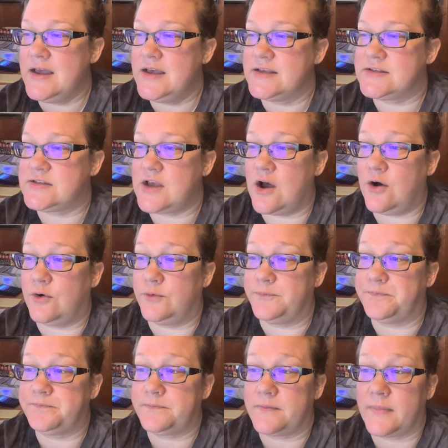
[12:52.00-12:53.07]
So
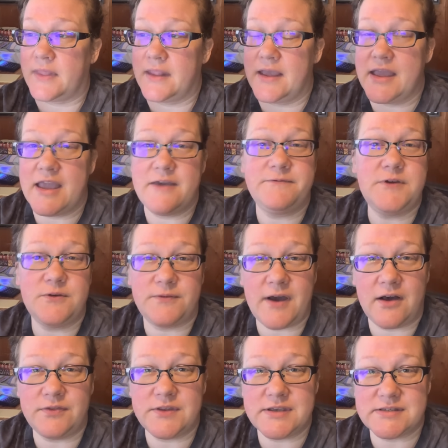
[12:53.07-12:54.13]
if you
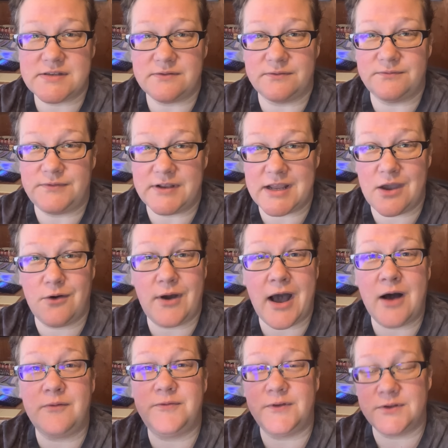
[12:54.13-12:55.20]
found this video
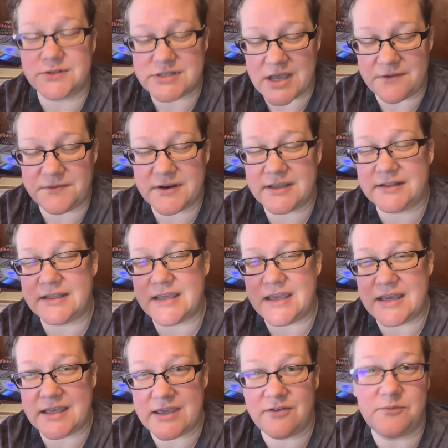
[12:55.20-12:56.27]
helpful,
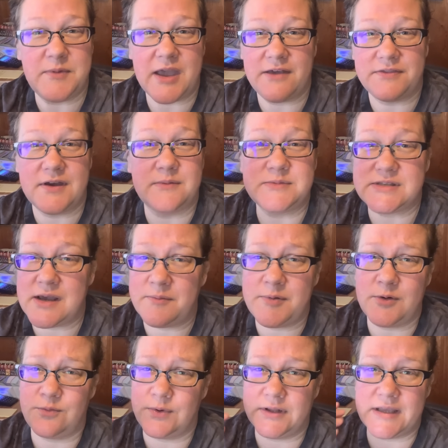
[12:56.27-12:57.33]
definitely give me a thumbs up.
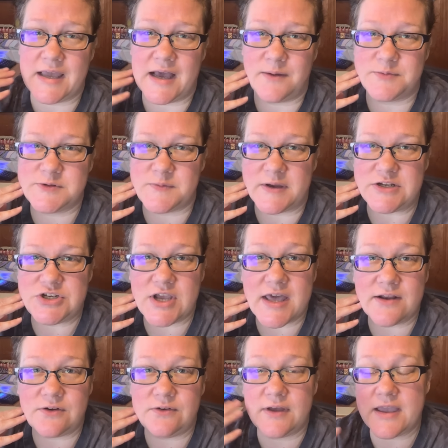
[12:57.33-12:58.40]
It really helps my
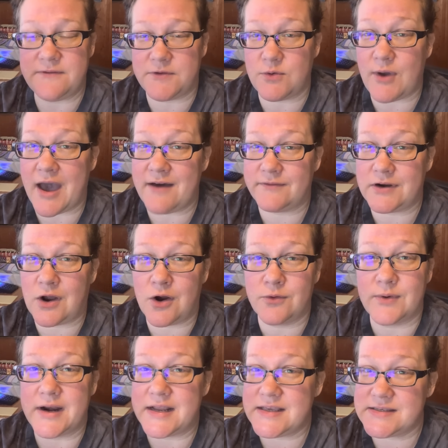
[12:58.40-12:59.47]
channel. If you haven't
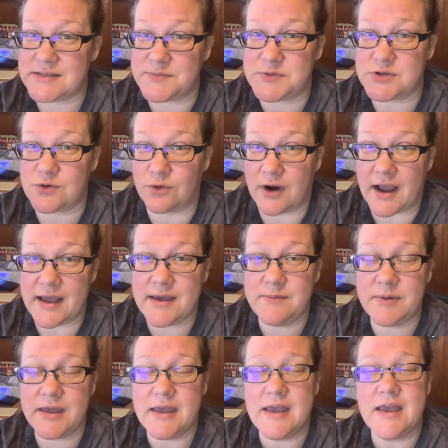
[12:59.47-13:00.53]
already,
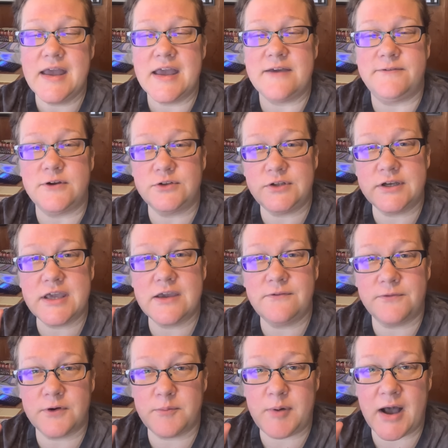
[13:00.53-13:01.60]
subscribe. If you're looking
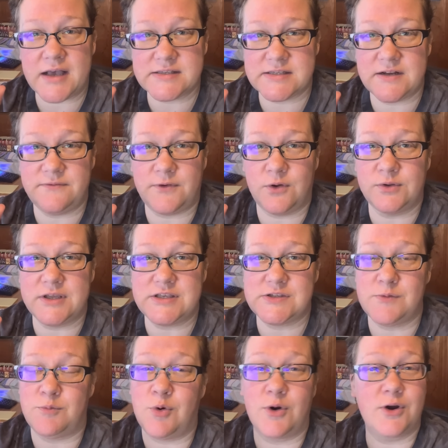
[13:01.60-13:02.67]
for a positive only
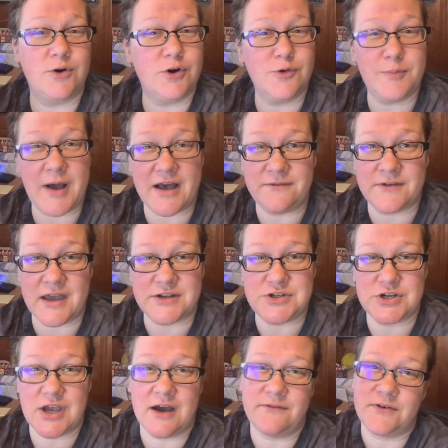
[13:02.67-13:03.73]
support group, I've got
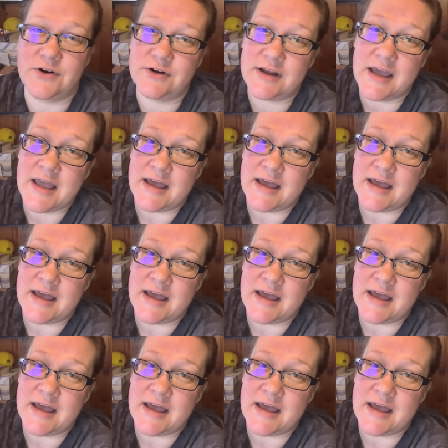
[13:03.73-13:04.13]
you covered.